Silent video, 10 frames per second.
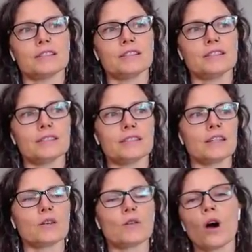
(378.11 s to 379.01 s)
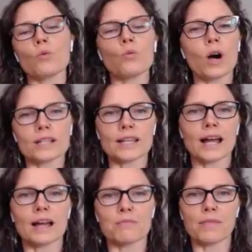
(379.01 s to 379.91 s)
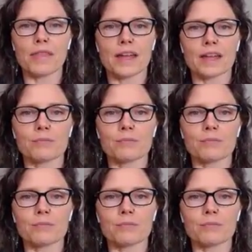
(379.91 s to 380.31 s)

a one-time thing,